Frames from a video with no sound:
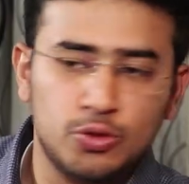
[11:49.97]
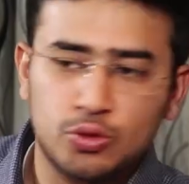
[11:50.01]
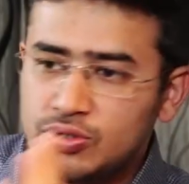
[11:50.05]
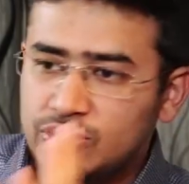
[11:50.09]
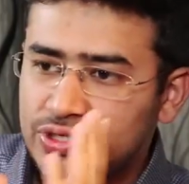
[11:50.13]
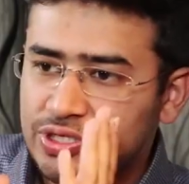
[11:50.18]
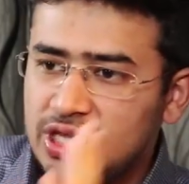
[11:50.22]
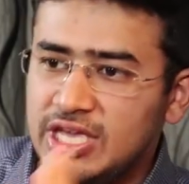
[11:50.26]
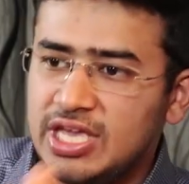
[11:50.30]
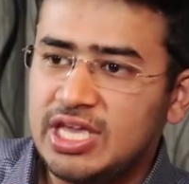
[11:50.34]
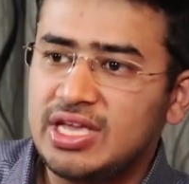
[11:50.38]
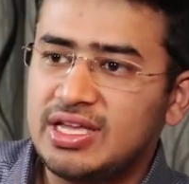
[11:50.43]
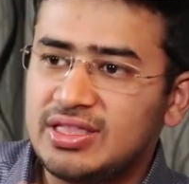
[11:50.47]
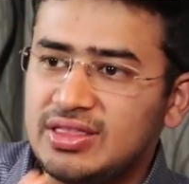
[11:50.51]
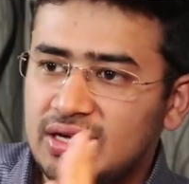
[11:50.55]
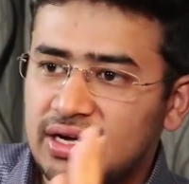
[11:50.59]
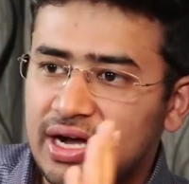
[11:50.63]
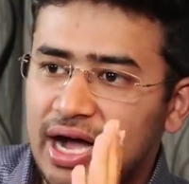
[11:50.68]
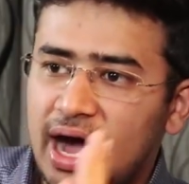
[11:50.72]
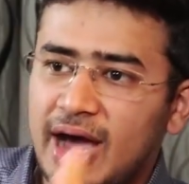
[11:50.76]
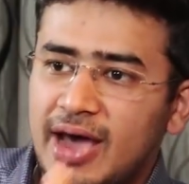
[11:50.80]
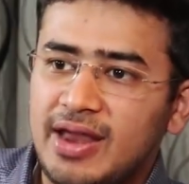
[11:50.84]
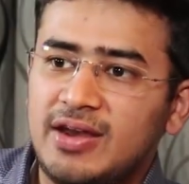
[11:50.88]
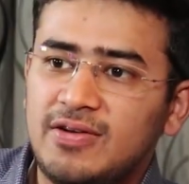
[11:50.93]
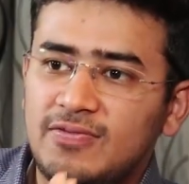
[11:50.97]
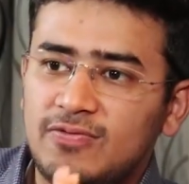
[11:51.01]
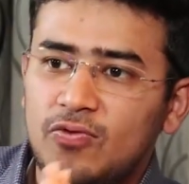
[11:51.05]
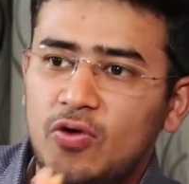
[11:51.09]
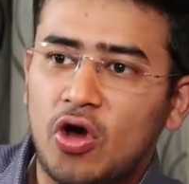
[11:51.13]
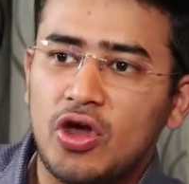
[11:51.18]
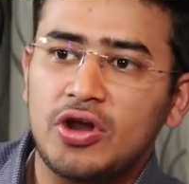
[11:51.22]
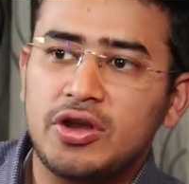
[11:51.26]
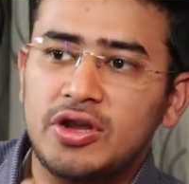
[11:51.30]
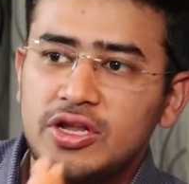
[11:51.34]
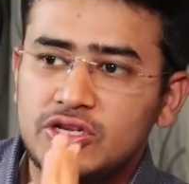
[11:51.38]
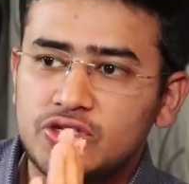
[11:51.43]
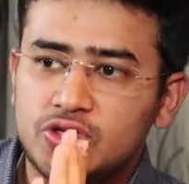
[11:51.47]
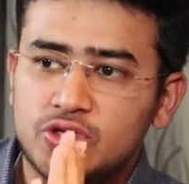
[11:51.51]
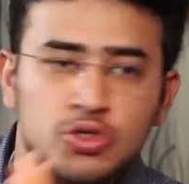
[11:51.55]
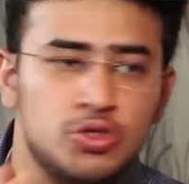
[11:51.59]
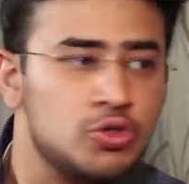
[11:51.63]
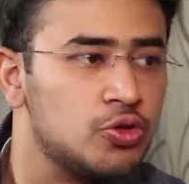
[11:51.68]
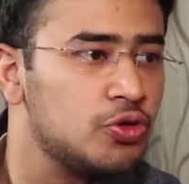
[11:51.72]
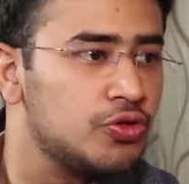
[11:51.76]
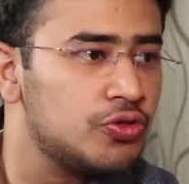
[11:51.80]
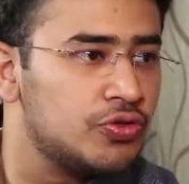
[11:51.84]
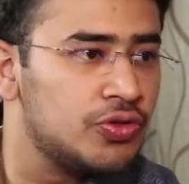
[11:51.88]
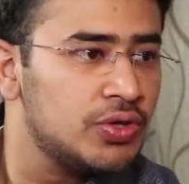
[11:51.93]
to seek the
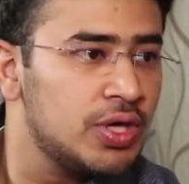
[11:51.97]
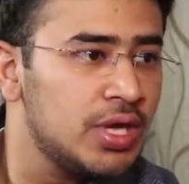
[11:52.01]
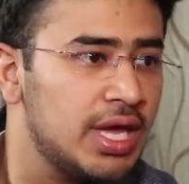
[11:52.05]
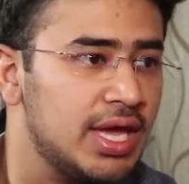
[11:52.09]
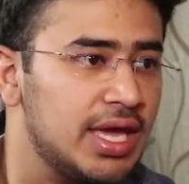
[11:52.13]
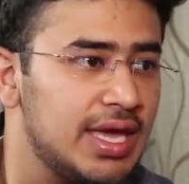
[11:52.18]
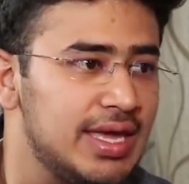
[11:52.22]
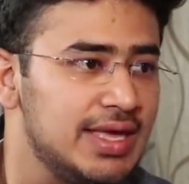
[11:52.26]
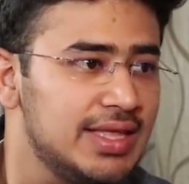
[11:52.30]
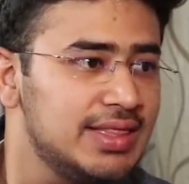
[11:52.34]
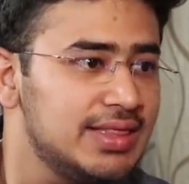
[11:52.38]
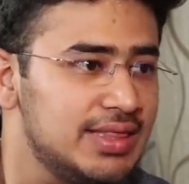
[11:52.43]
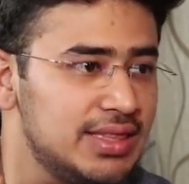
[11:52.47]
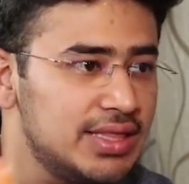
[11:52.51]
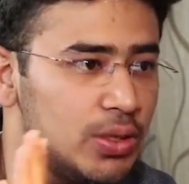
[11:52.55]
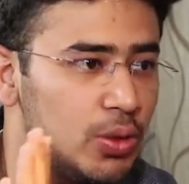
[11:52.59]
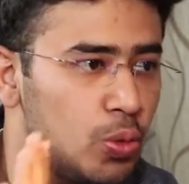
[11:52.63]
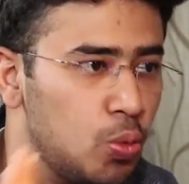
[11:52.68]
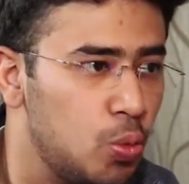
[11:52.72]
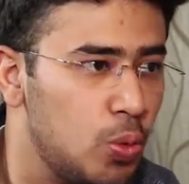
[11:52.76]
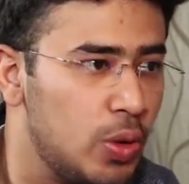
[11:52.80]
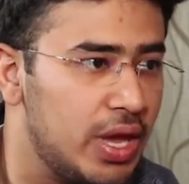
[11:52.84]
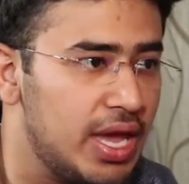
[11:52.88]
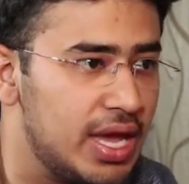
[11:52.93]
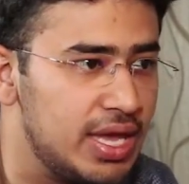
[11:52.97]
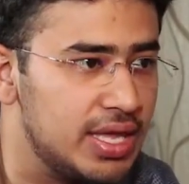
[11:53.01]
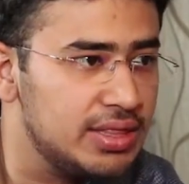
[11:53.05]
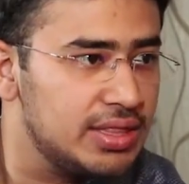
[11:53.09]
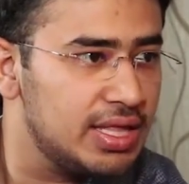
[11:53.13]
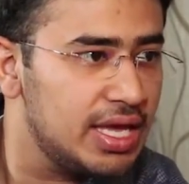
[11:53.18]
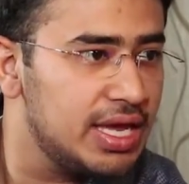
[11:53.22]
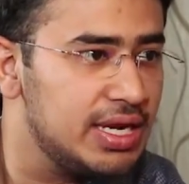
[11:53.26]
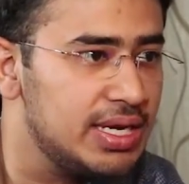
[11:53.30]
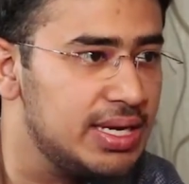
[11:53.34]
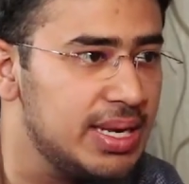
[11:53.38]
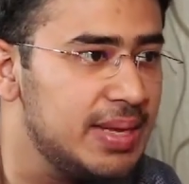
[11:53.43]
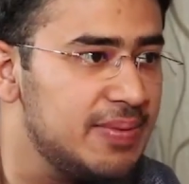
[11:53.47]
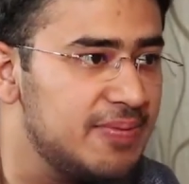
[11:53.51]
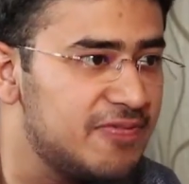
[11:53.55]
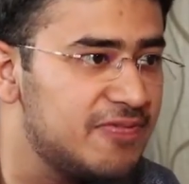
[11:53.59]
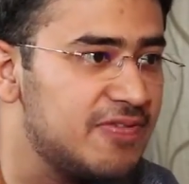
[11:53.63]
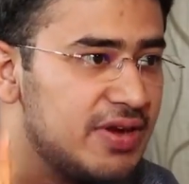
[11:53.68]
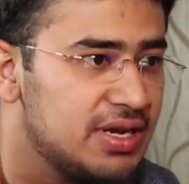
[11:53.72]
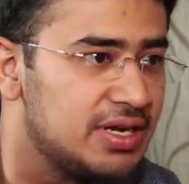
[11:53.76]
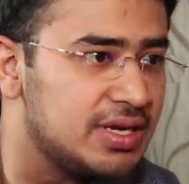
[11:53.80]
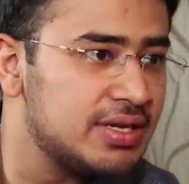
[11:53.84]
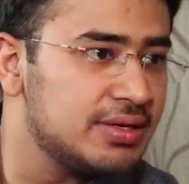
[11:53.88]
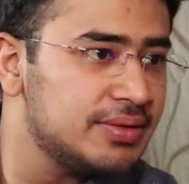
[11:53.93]
unvarnished truth in the way they deem
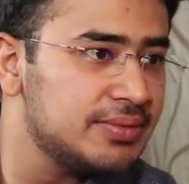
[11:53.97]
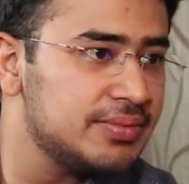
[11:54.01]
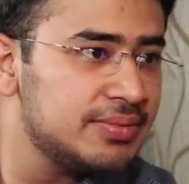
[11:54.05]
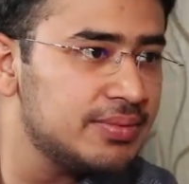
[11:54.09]
fit,